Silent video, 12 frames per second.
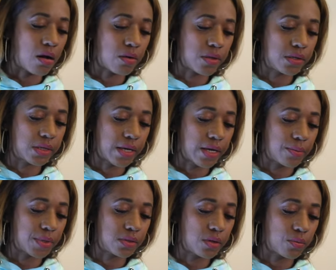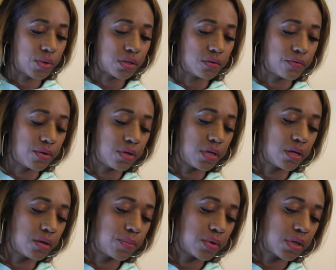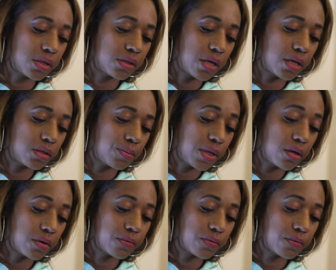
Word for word: all the time is no reason for you to get up on that stage and be